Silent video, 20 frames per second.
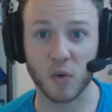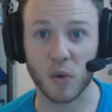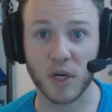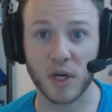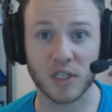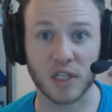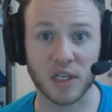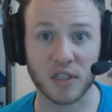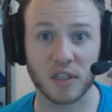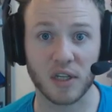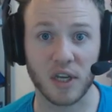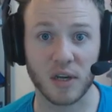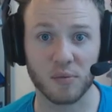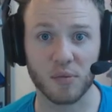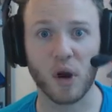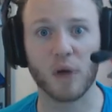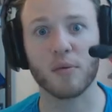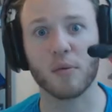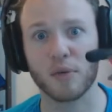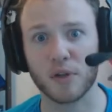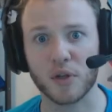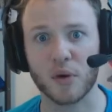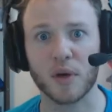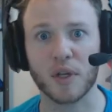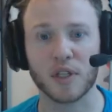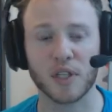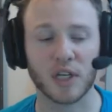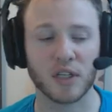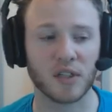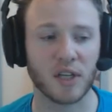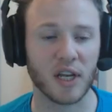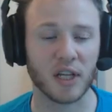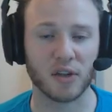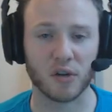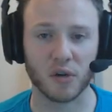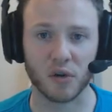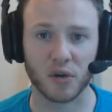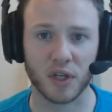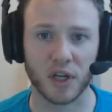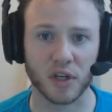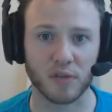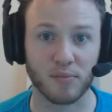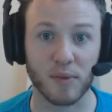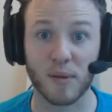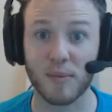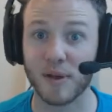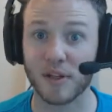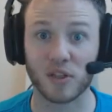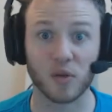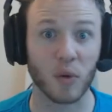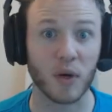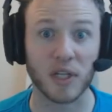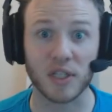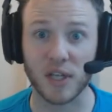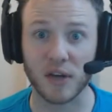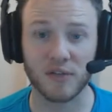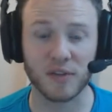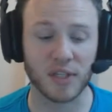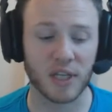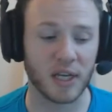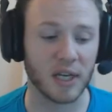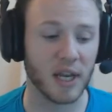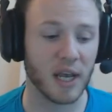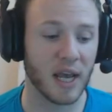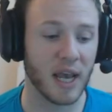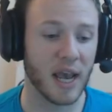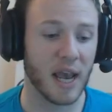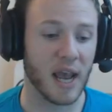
2016, probably 2016 at the earliest. Maybe it's 2017.